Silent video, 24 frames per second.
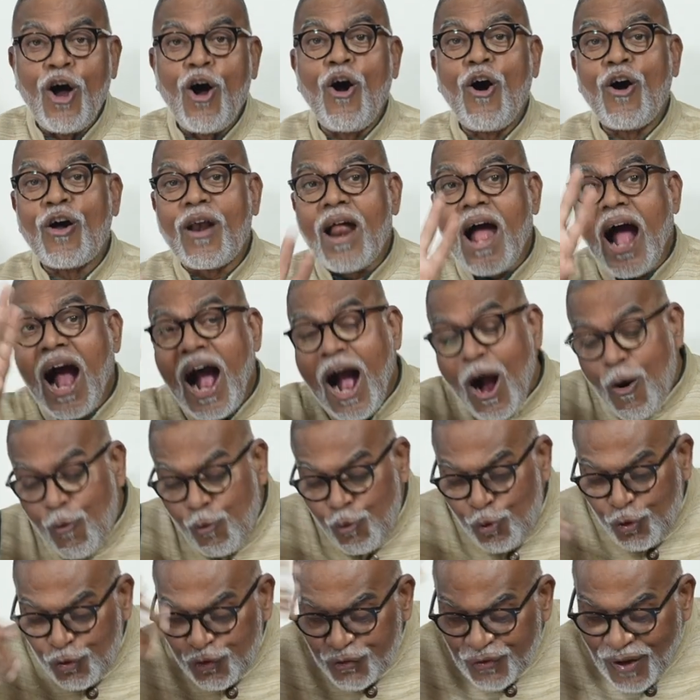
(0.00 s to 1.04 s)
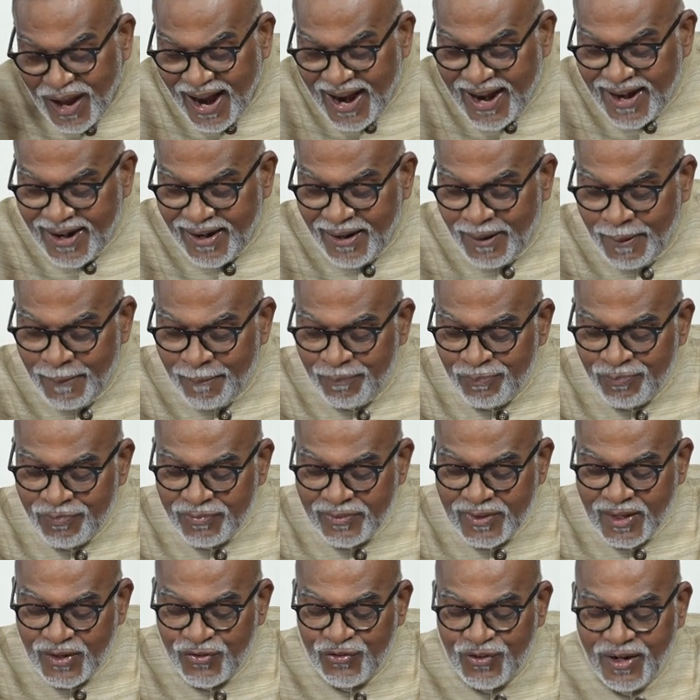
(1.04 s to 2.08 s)
or outside
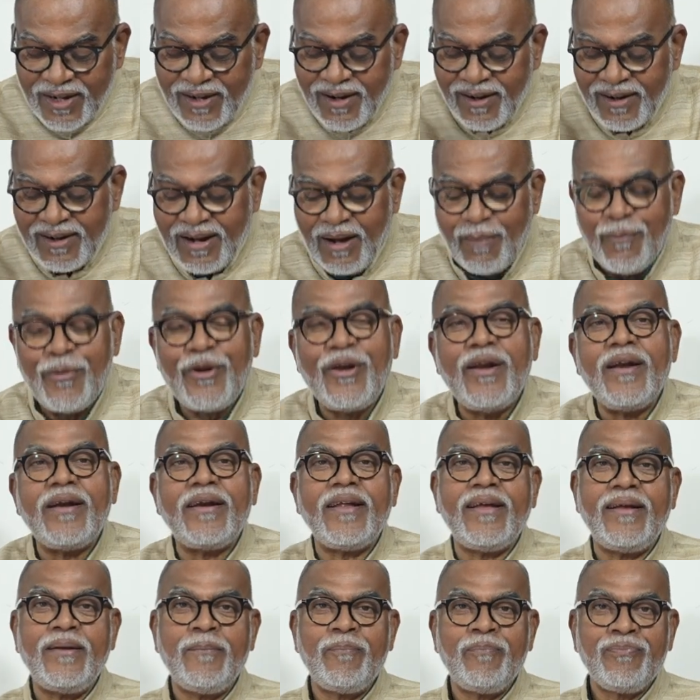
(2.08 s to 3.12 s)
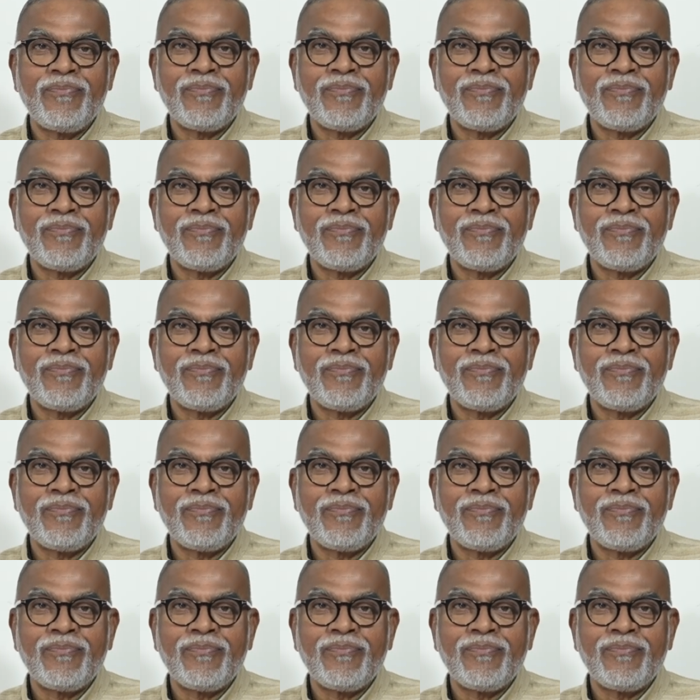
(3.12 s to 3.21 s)
the settled community?